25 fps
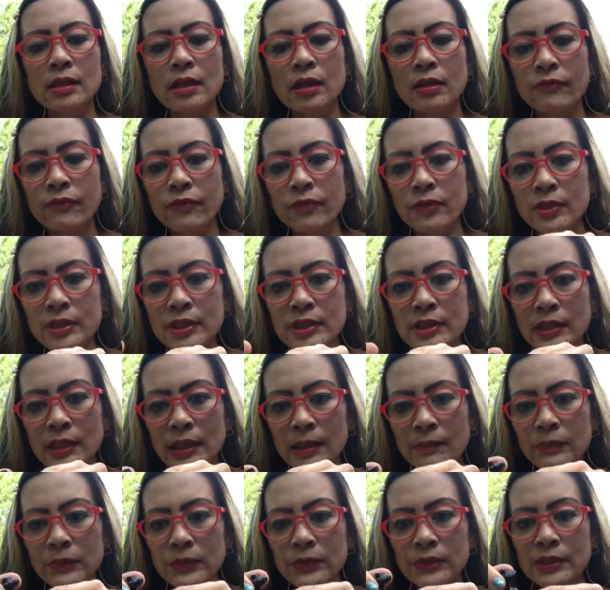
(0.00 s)
of course I
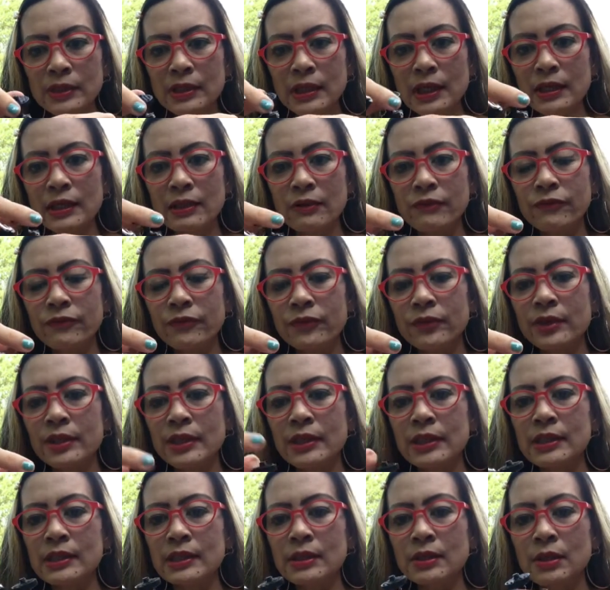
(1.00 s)
have to study
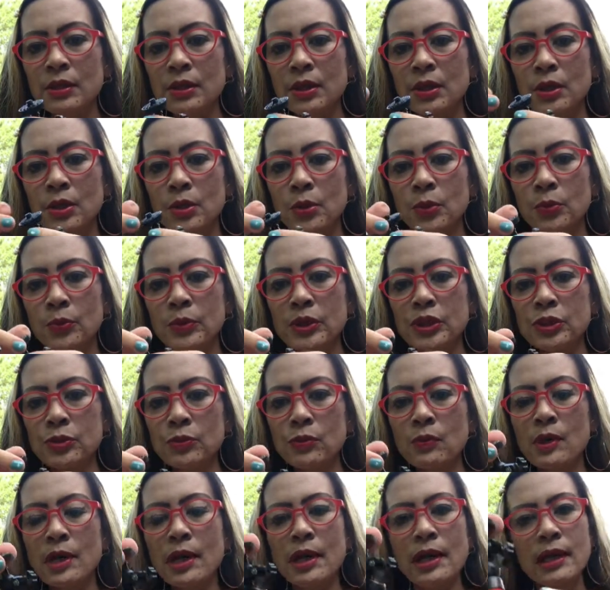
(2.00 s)
first which
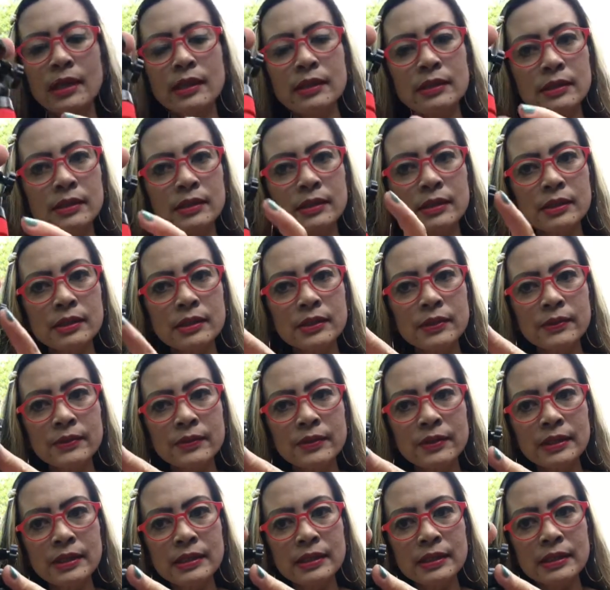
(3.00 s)
one so
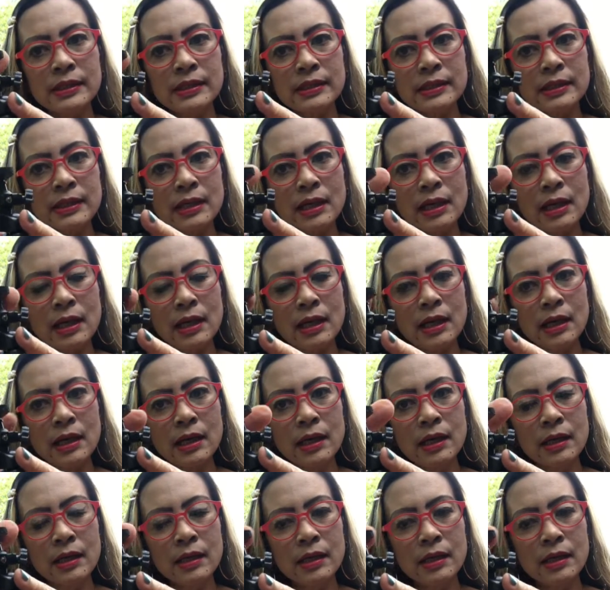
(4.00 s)
this is the